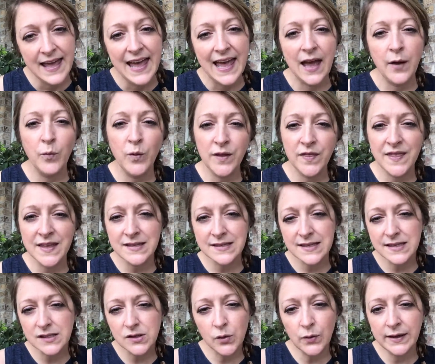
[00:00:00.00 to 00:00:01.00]
And what this
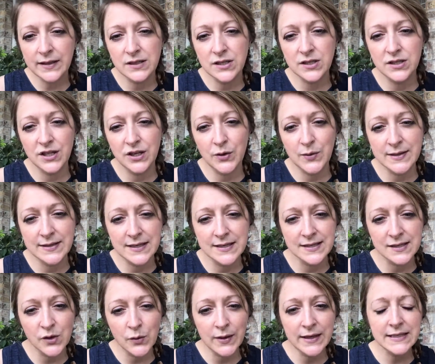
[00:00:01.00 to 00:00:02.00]
is going to do is it's
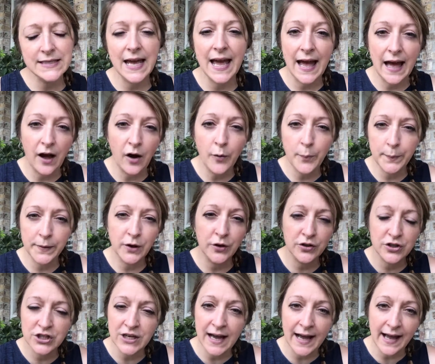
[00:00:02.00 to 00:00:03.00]
going to help your
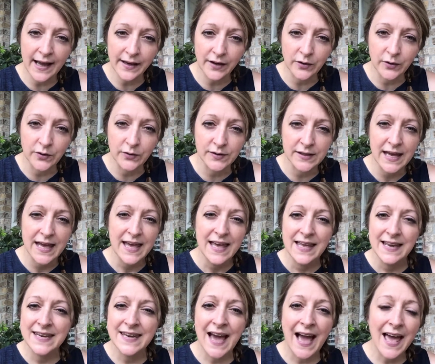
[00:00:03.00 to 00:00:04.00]
child
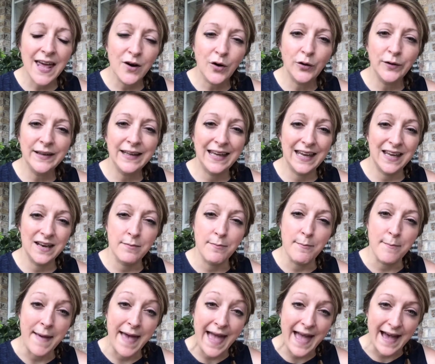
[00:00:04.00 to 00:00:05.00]
not only in
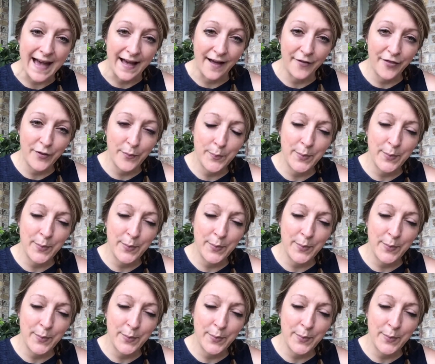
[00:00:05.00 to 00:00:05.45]
math,